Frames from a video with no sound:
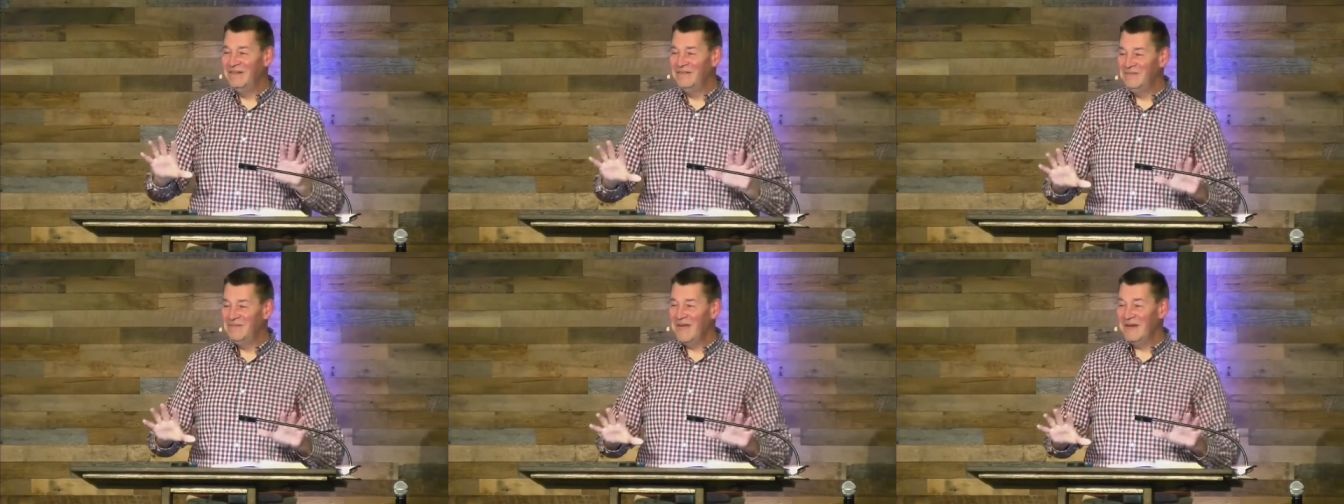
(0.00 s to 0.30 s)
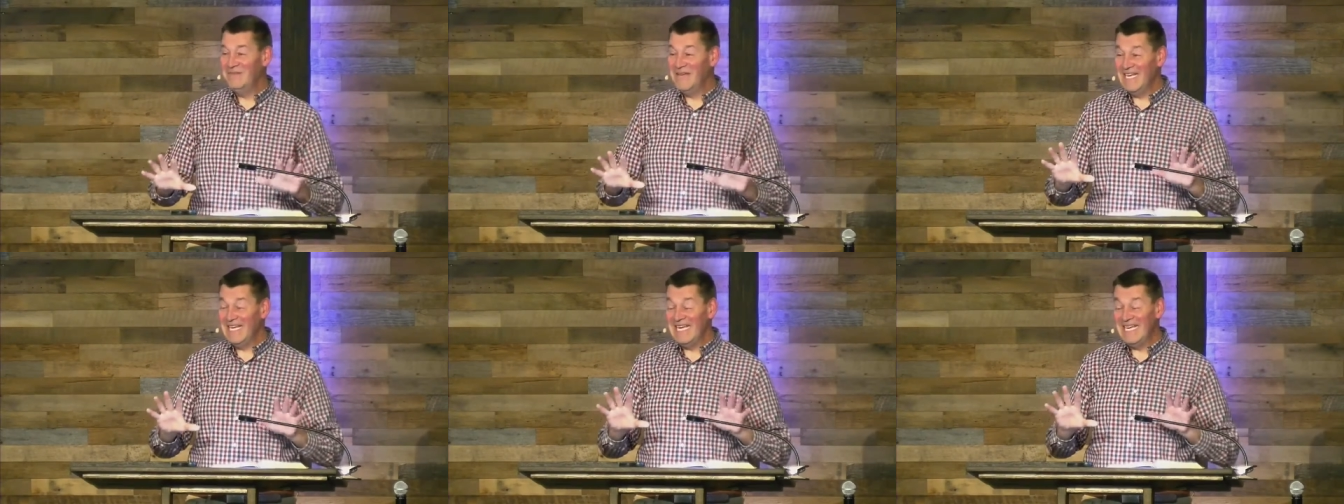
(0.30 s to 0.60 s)
I
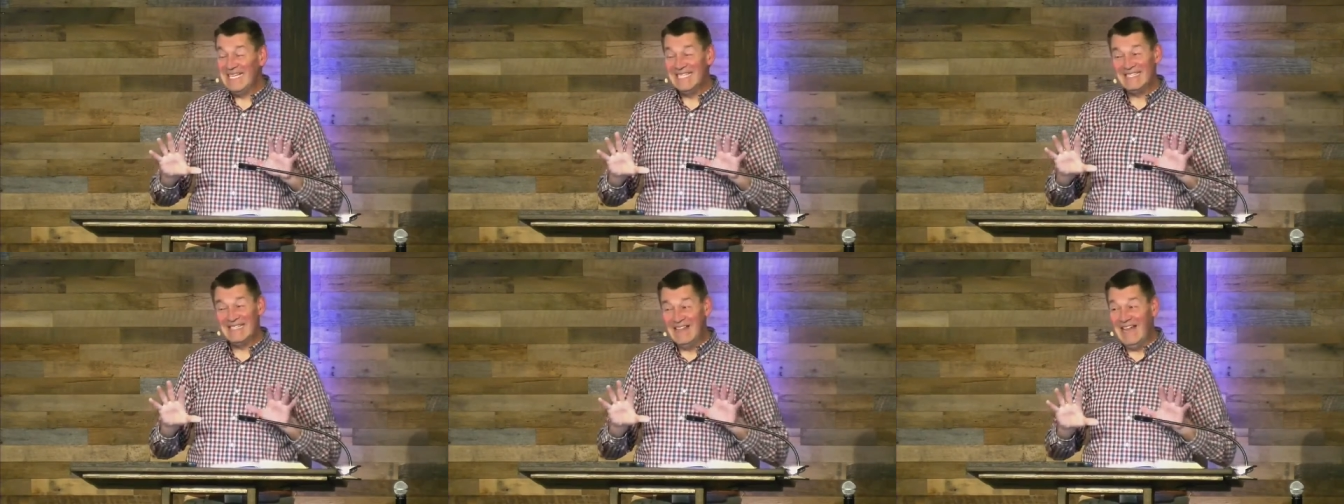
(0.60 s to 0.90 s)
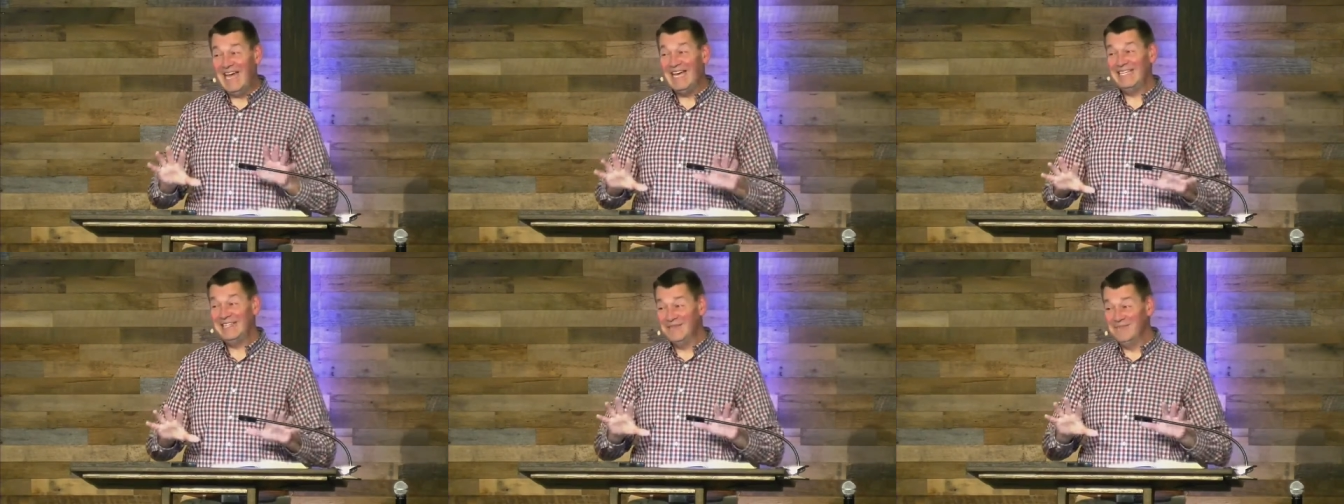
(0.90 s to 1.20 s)
mean, it is
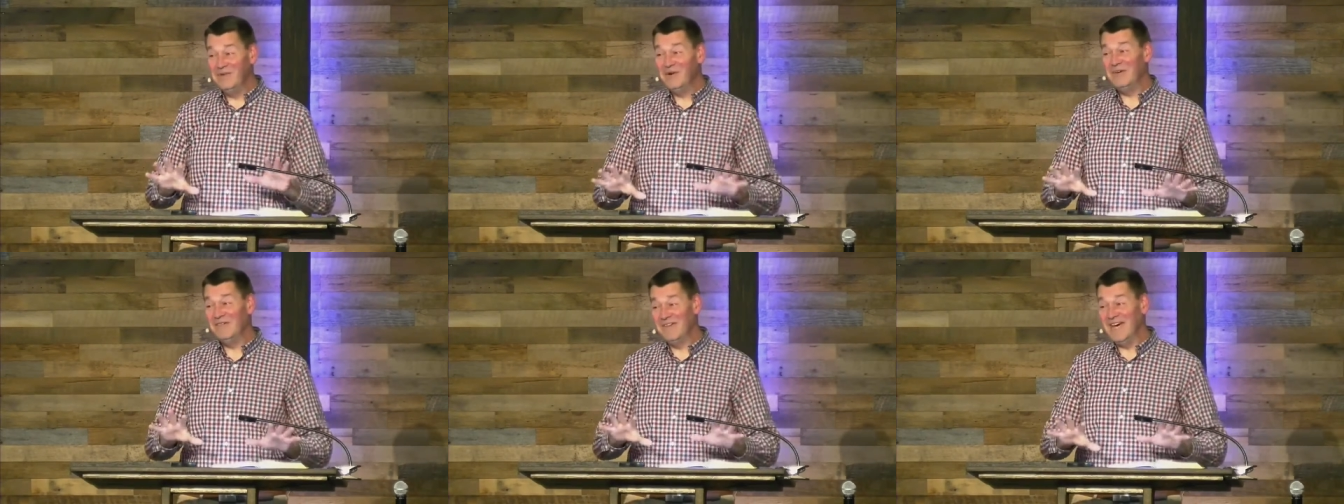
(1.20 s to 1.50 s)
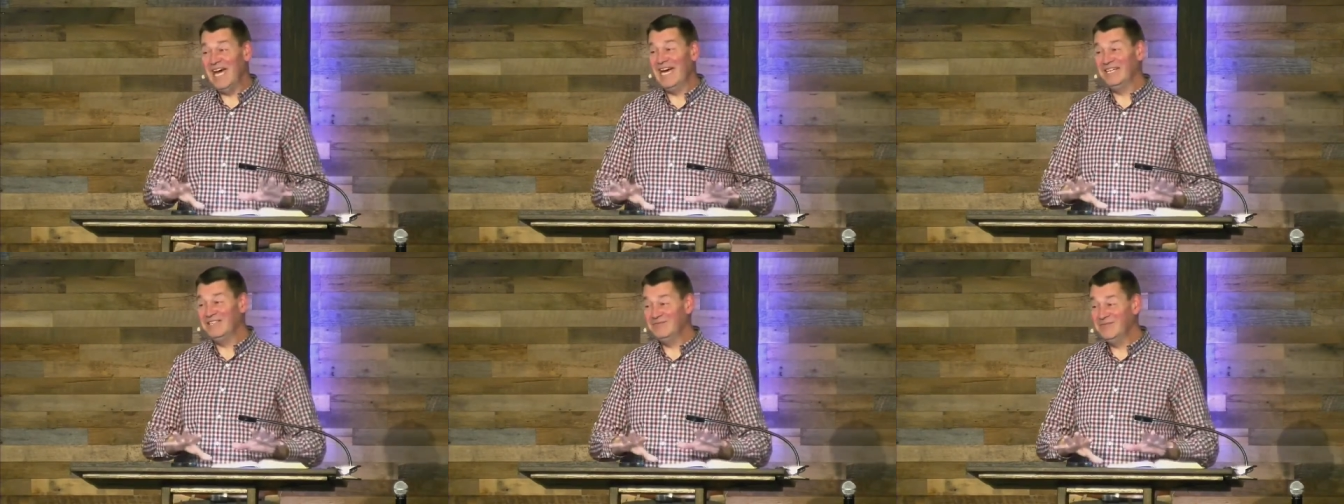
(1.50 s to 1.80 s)
like the book of
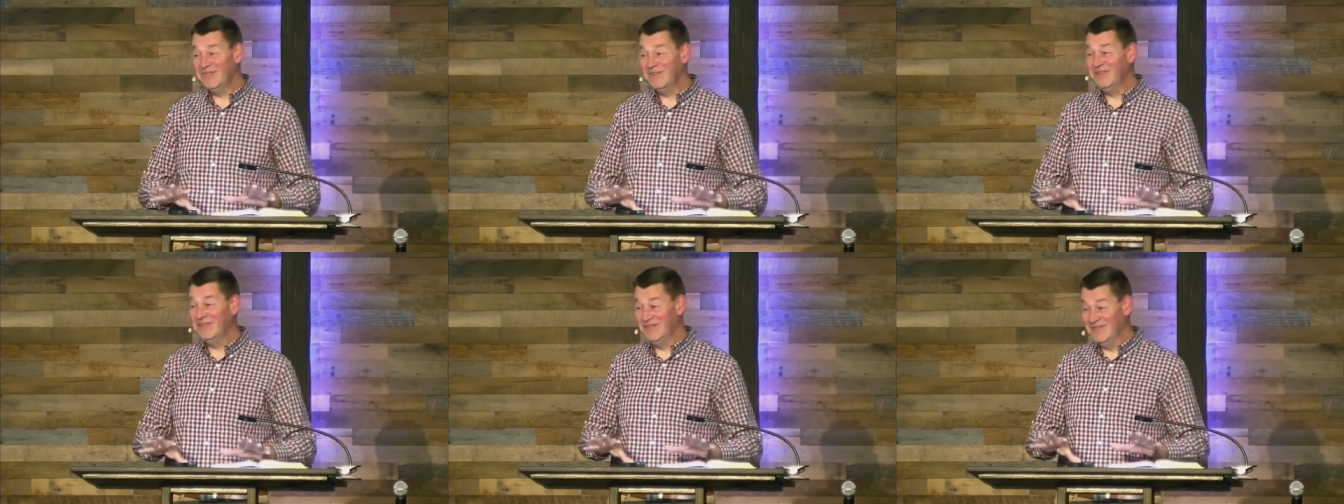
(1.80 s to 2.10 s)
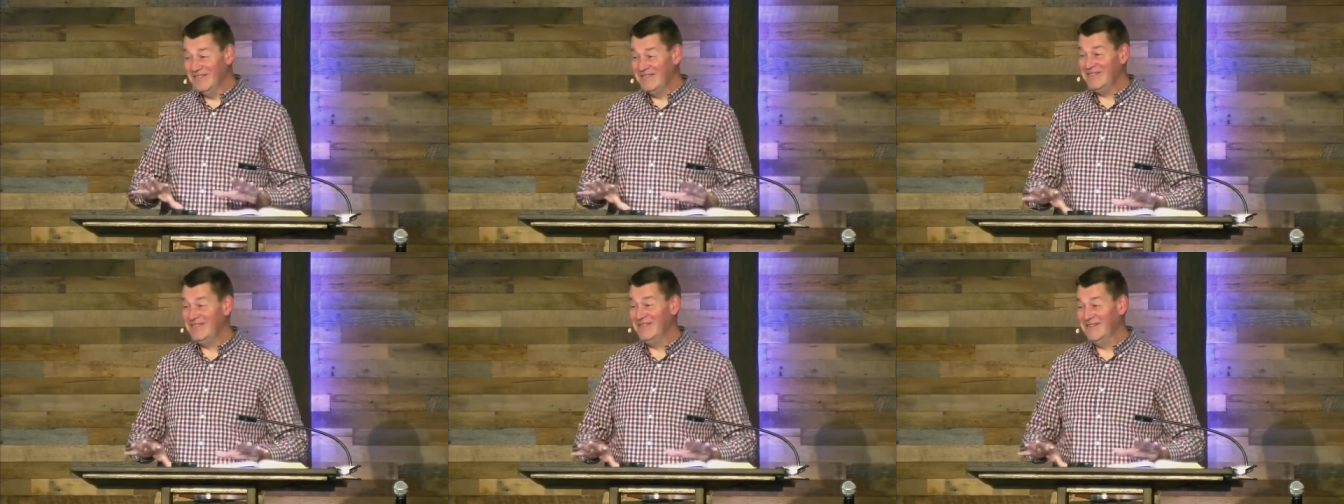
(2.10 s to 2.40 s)
Acts, what they're going
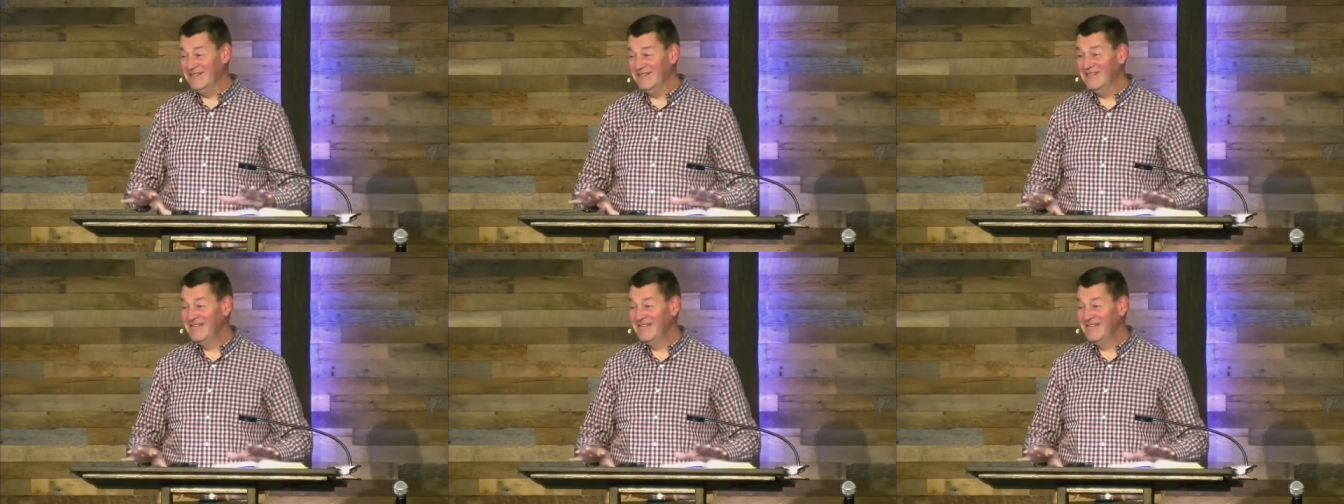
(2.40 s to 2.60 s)
through.